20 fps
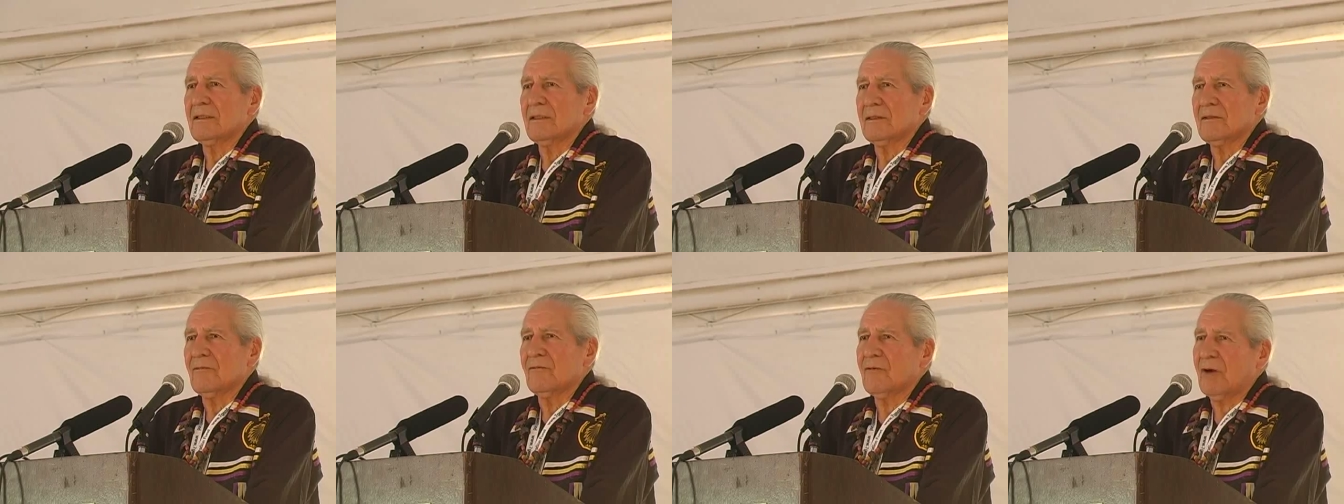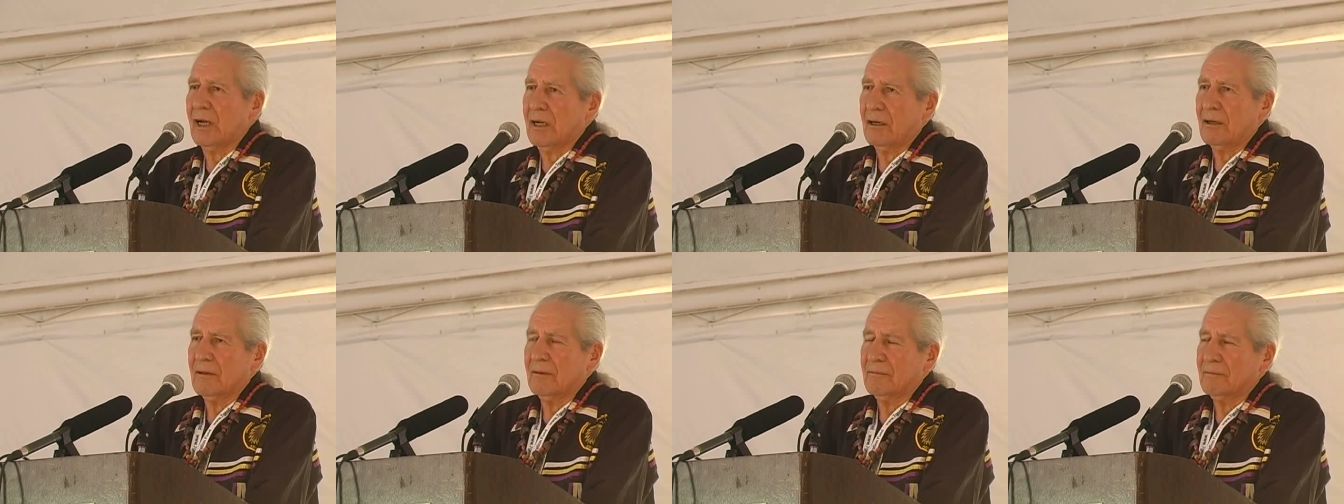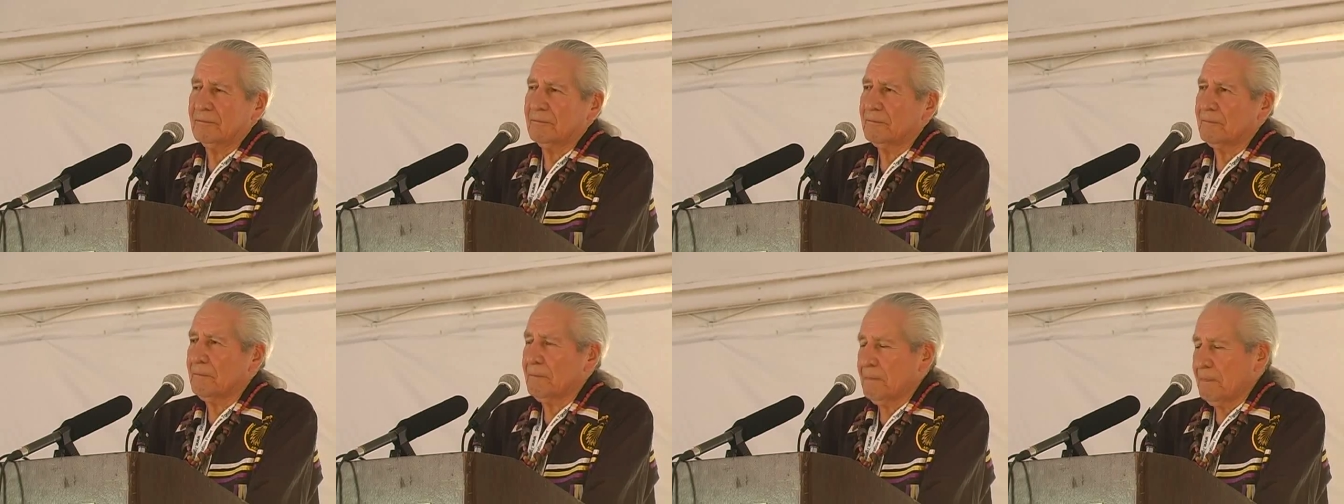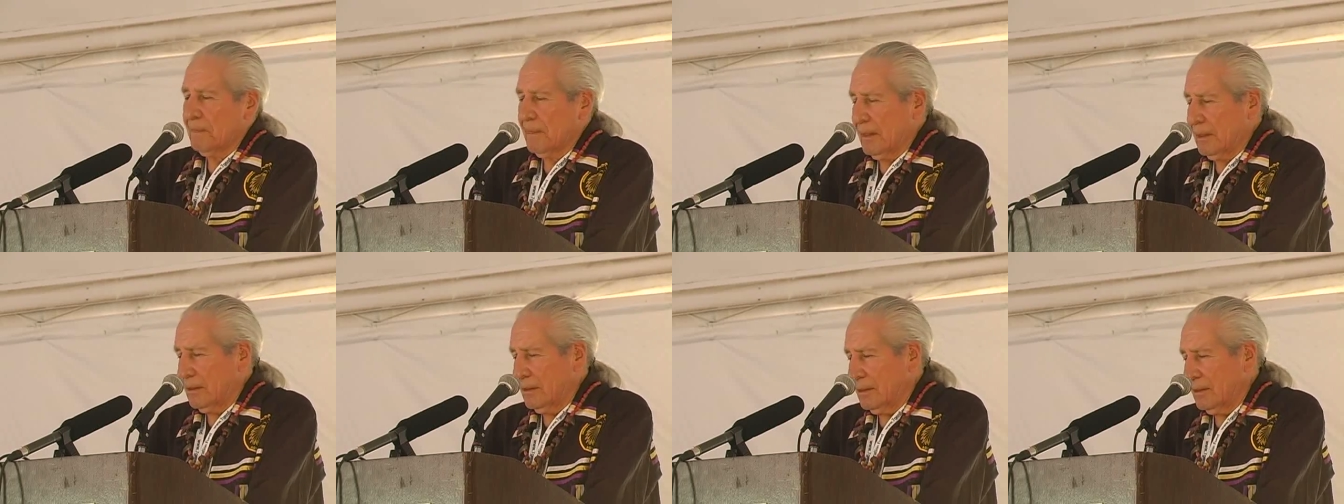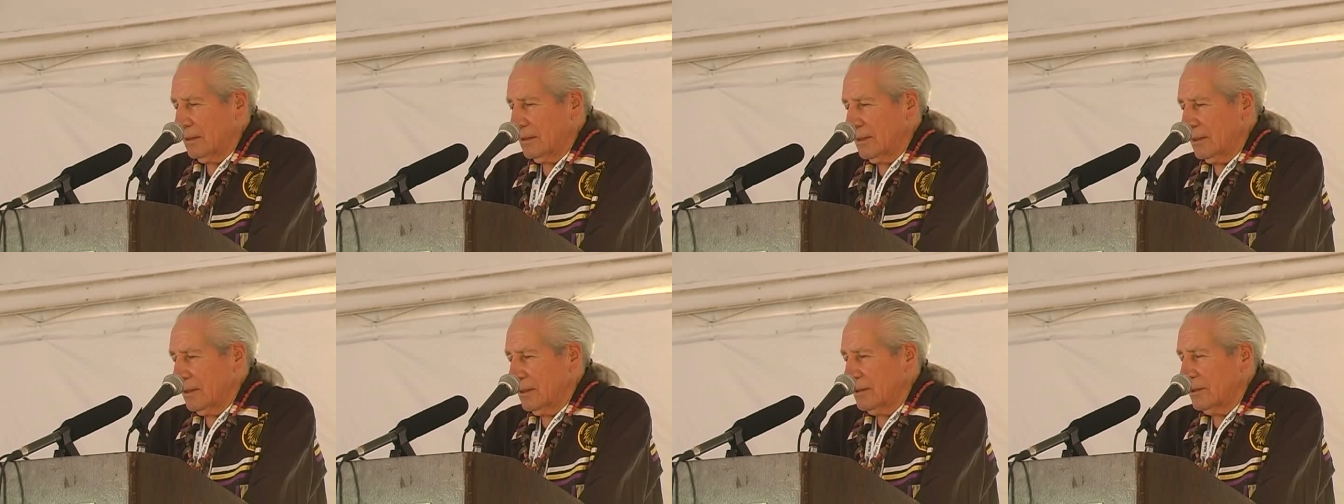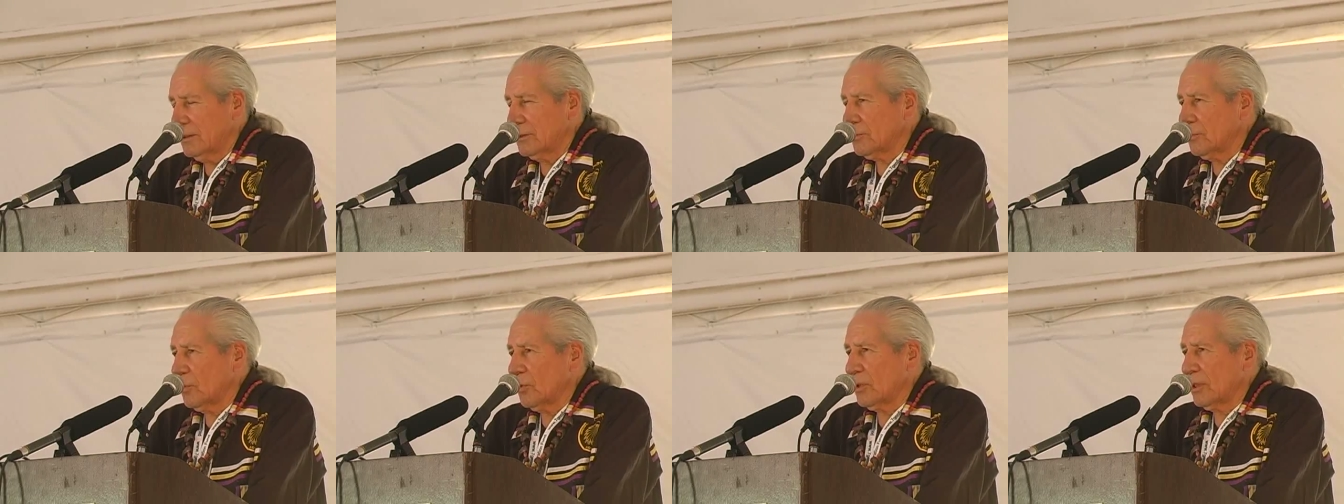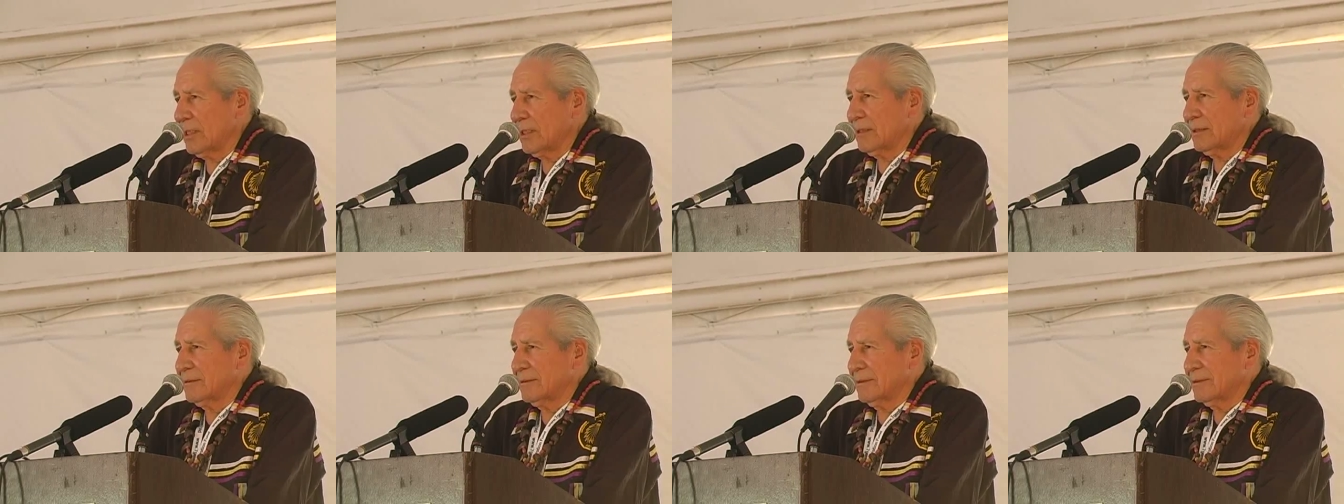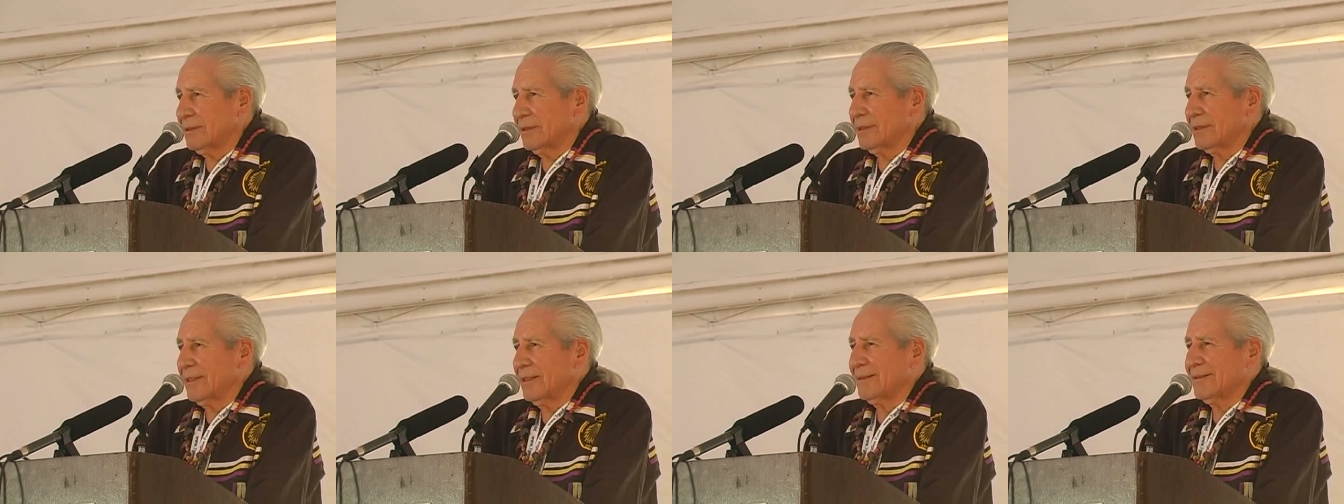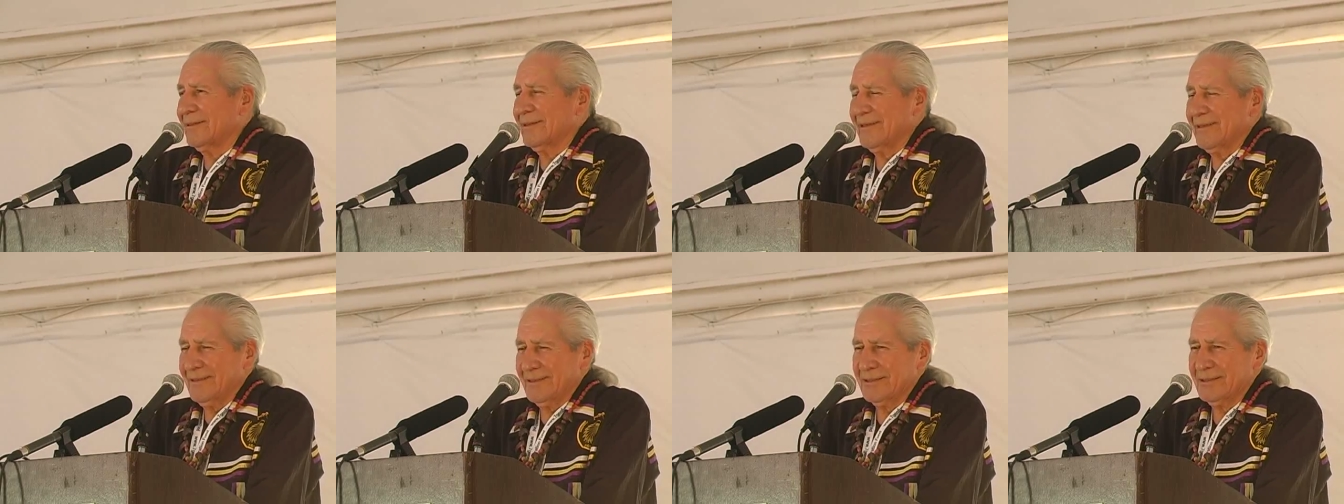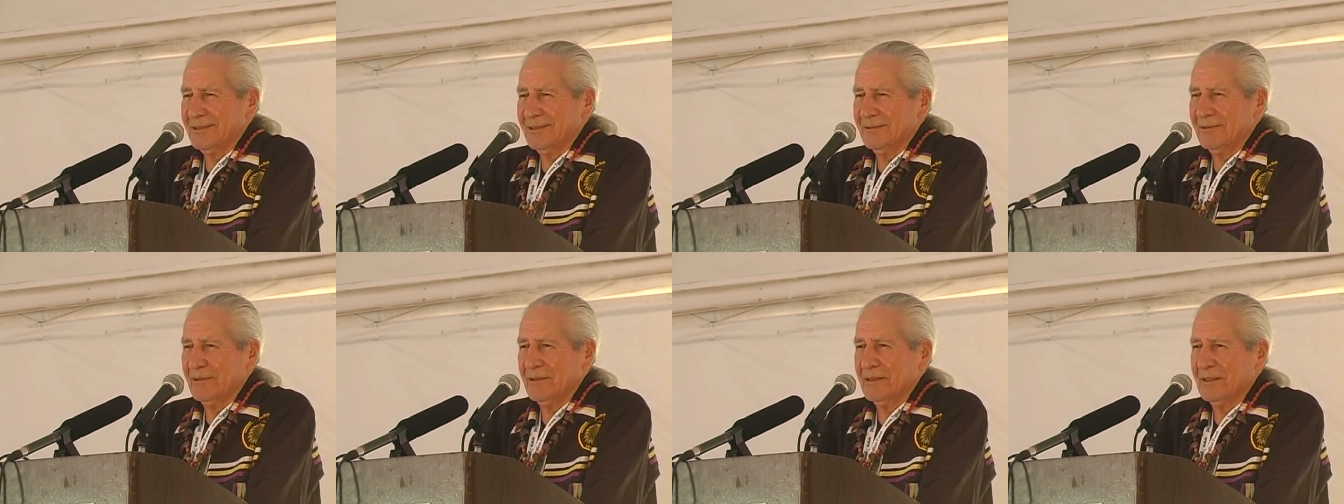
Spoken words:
The fire. This morning, as